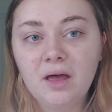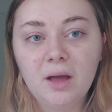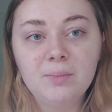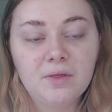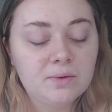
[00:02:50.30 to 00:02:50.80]

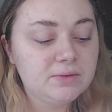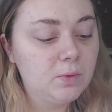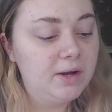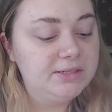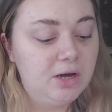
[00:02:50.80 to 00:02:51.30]
Um, the other ones were
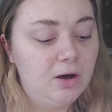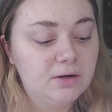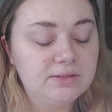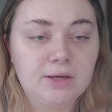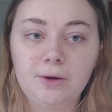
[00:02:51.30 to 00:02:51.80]
quite
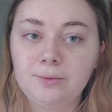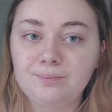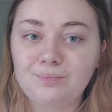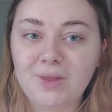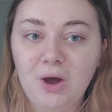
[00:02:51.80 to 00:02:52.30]
dark, so
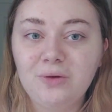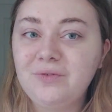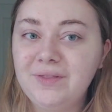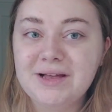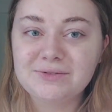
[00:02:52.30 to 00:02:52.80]

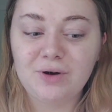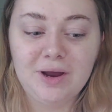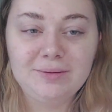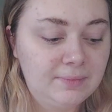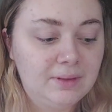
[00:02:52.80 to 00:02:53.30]
hopefully that's
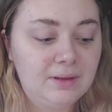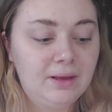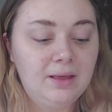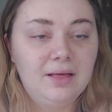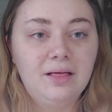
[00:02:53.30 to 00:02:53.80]
right.
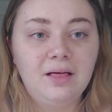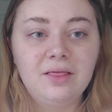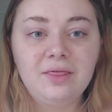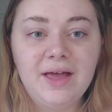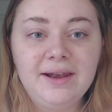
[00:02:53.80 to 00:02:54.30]

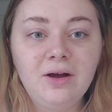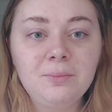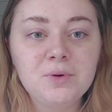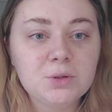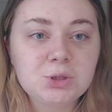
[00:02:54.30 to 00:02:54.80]
Then
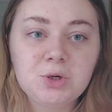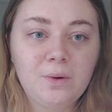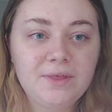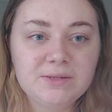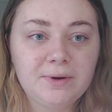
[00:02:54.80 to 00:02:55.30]
I'm not sure
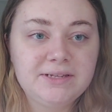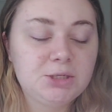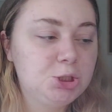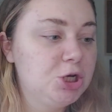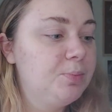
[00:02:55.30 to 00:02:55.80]
what this one is
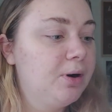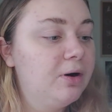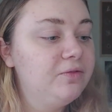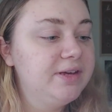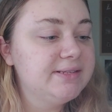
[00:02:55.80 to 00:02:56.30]
a dupe
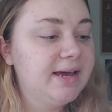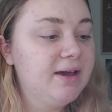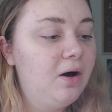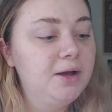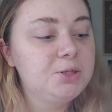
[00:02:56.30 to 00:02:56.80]
of. It's a
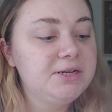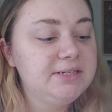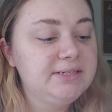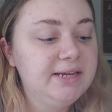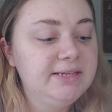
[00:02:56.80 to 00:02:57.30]

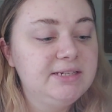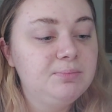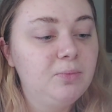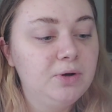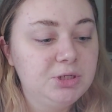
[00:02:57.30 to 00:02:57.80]
Hydrating Tinted
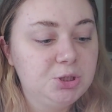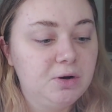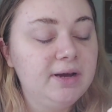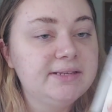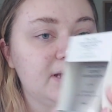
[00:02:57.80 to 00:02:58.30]

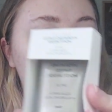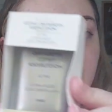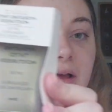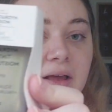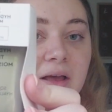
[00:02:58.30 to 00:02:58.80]

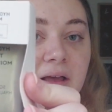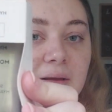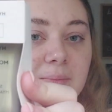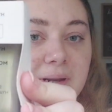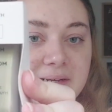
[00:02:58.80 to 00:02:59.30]
Moisturiser.
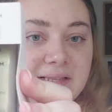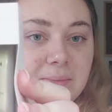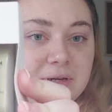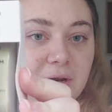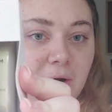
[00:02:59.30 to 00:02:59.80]
Please let
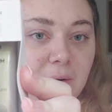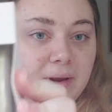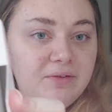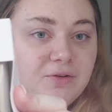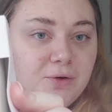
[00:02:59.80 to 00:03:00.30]
me know
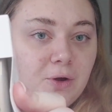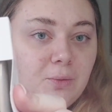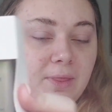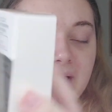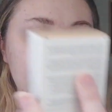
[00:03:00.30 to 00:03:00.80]
if you know
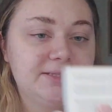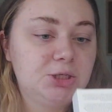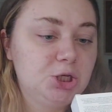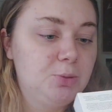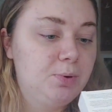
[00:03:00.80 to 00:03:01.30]
what that is the
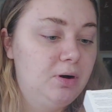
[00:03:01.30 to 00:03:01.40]
dupe